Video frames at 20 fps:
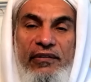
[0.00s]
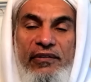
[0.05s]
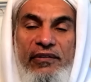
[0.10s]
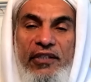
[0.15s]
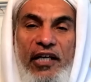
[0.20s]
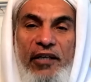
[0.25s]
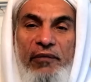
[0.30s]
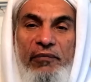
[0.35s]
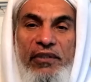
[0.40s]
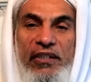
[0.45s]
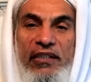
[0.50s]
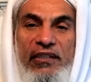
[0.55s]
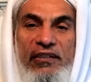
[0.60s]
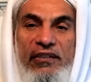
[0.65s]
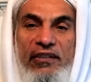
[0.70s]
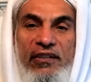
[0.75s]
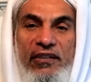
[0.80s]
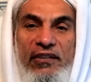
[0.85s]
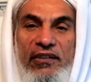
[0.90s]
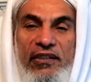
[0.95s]
Timing is
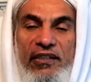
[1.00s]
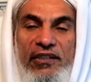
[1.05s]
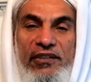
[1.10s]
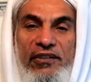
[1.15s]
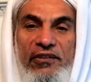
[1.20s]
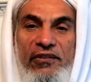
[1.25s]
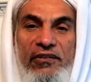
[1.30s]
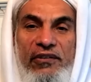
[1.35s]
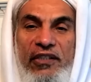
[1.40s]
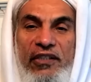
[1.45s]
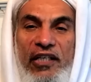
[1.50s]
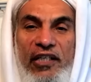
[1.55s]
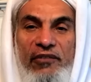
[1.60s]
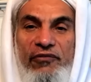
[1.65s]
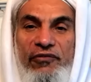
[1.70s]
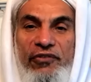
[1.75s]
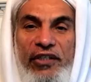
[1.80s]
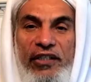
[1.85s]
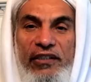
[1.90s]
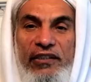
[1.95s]
not the issue. Time
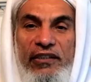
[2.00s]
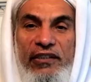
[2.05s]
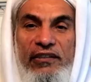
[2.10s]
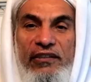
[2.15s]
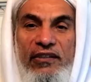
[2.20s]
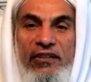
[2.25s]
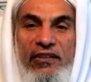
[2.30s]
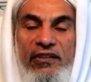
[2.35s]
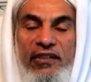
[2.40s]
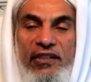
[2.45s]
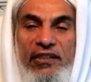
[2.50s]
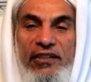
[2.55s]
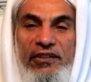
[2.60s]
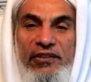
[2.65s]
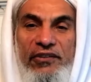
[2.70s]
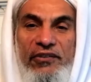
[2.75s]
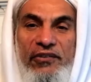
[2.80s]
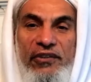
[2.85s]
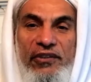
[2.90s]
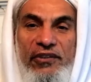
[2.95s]
factor is not the
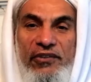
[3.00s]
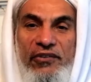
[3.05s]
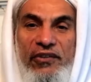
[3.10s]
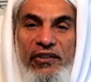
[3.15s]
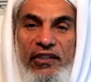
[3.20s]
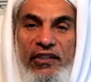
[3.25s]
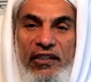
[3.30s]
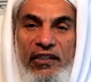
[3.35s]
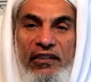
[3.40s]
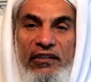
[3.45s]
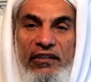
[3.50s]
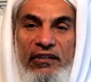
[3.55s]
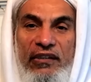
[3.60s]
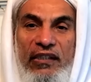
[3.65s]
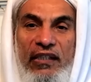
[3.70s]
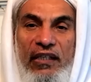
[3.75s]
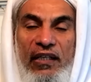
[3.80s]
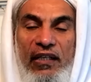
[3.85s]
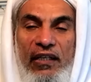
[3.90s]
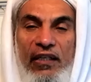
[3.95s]
issue at all.
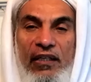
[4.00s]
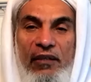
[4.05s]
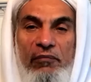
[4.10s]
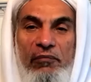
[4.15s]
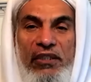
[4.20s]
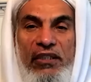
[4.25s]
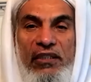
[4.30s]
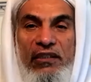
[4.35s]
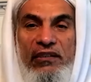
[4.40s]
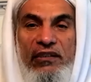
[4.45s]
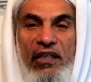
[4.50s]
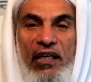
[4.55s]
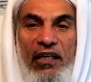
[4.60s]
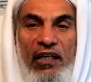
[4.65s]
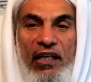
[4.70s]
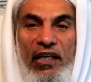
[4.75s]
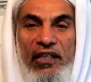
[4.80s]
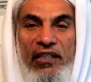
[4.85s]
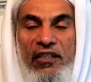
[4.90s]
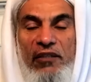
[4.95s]
Because
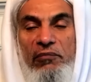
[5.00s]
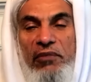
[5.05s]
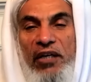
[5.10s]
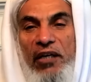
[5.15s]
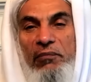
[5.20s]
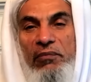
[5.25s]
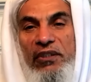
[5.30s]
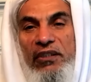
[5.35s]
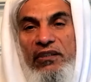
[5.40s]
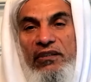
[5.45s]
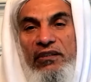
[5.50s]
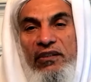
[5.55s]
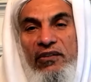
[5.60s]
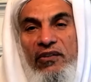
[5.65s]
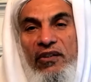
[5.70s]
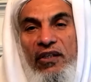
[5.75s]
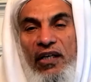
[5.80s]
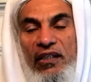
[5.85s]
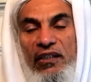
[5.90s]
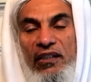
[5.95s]
unlike the Bible, the
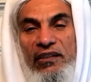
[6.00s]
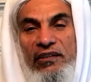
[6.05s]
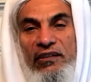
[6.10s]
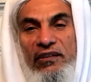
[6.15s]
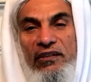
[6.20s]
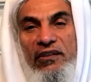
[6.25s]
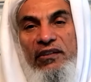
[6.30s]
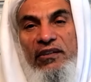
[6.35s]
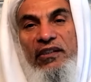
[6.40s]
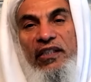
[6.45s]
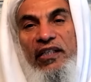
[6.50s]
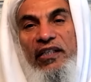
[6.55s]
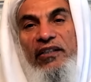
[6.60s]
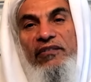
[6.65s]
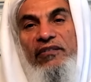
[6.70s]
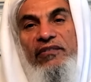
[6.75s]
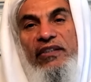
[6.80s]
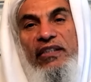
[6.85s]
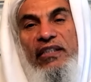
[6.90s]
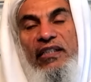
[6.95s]
Quran does not
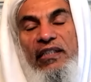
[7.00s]
have